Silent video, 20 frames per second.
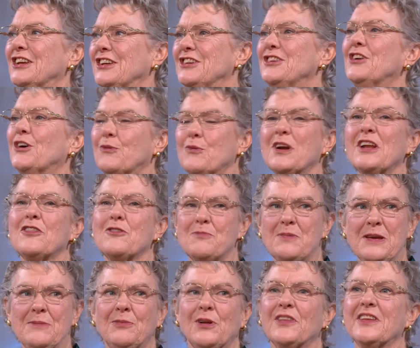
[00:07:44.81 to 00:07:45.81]
You know, one of the
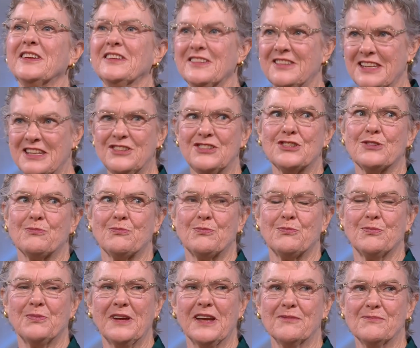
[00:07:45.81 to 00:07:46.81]
people that needs to
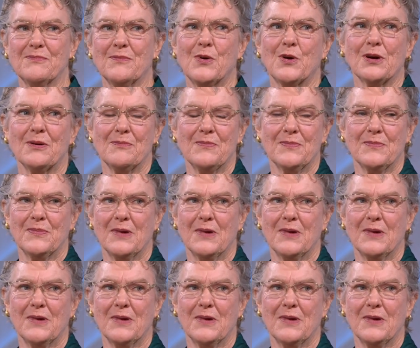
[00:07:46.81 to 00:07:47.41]
get more